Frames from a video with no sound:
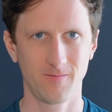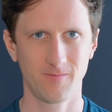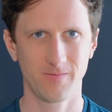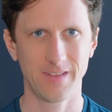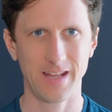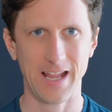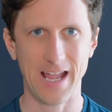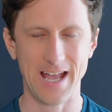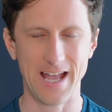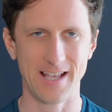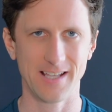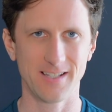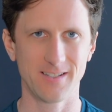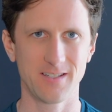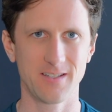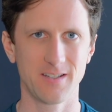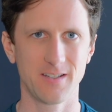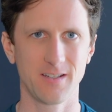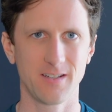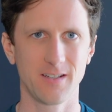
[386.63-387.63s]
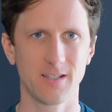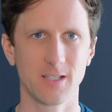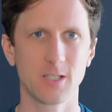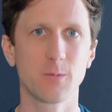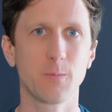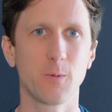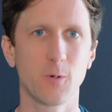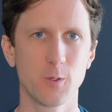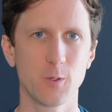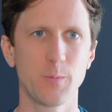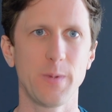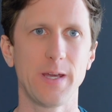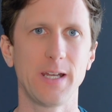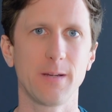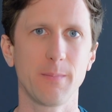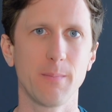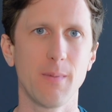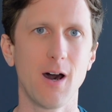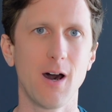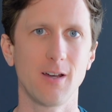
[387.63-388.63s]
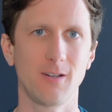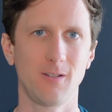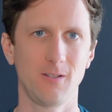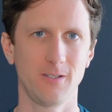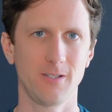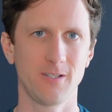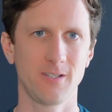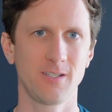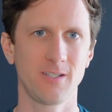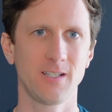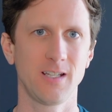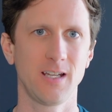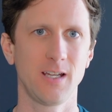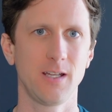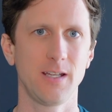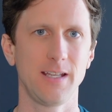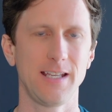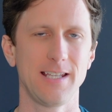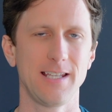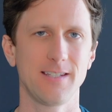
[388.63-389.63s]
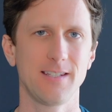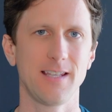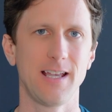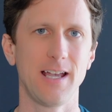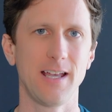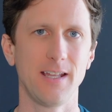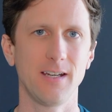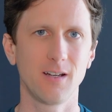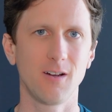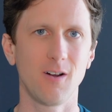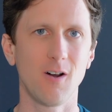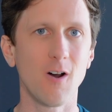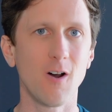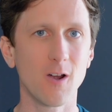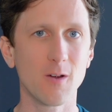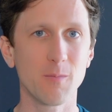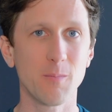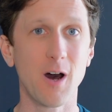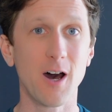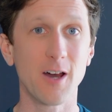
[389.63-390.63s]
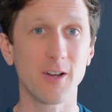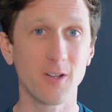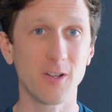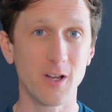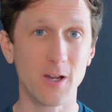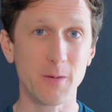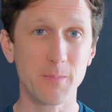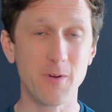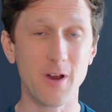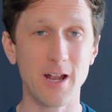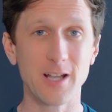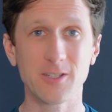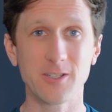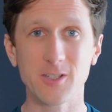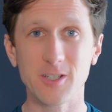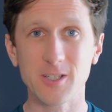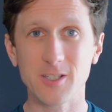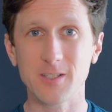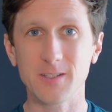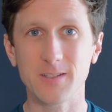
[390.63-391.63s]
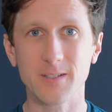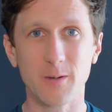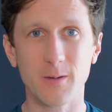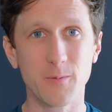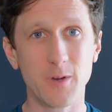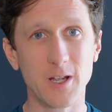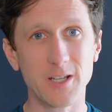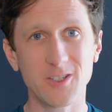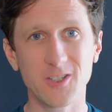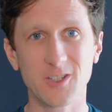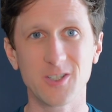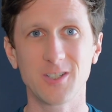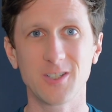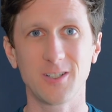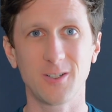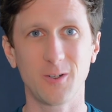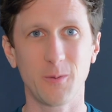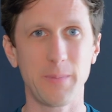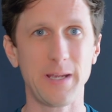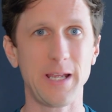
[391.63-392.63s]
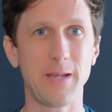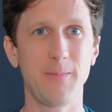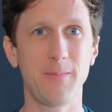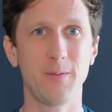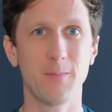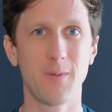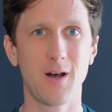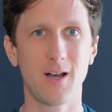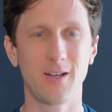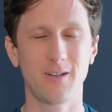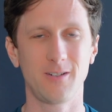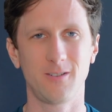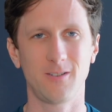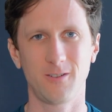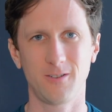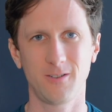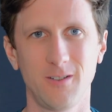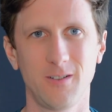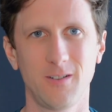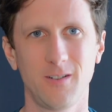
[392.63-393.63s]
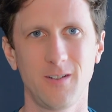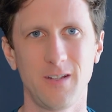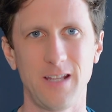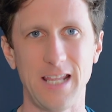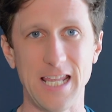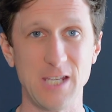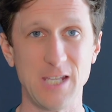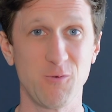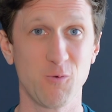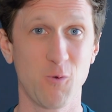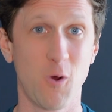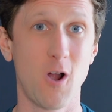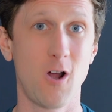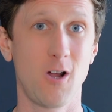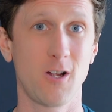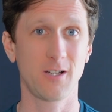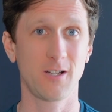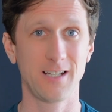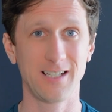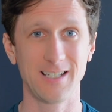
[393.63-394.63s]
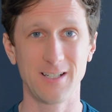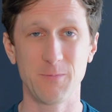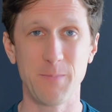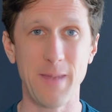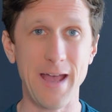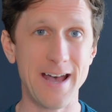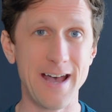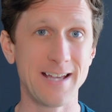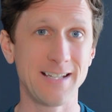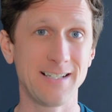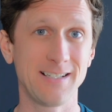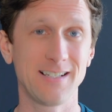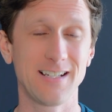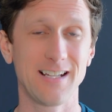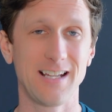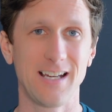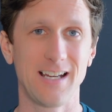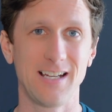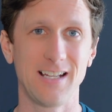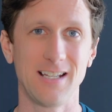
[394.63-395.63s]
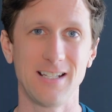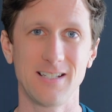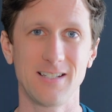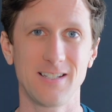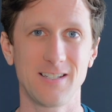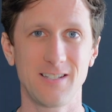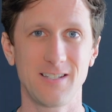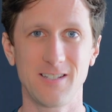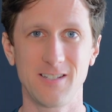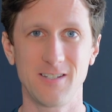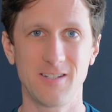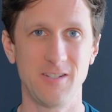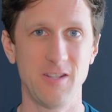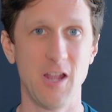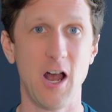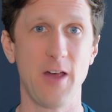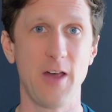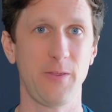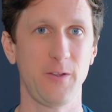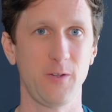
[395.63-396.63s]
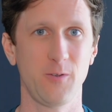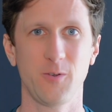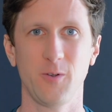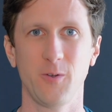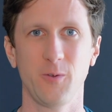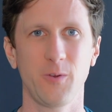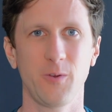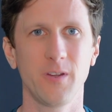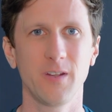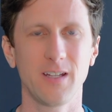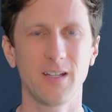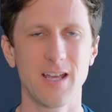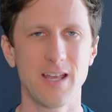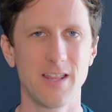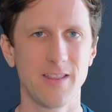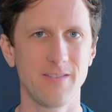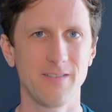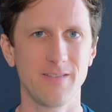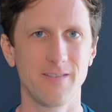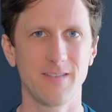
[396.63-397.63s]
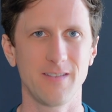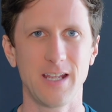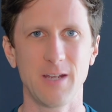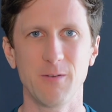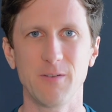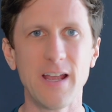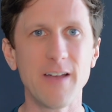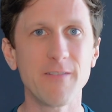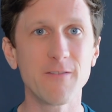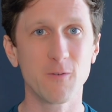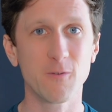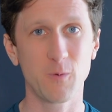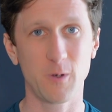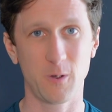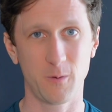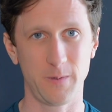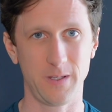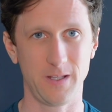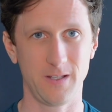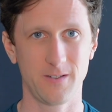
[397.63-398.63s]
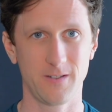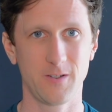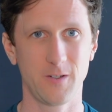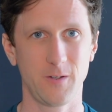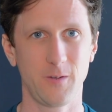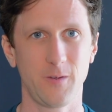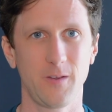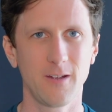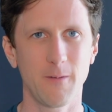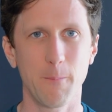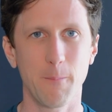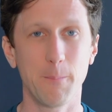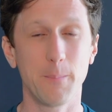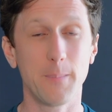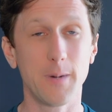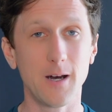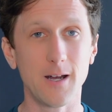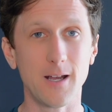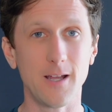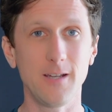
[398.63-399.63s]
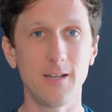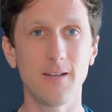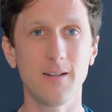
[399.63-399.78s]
as sports betting modelers, is that our model, our precious little baby model, is wrong, and it's bad, and it's not the truth, and it never will be the truth. But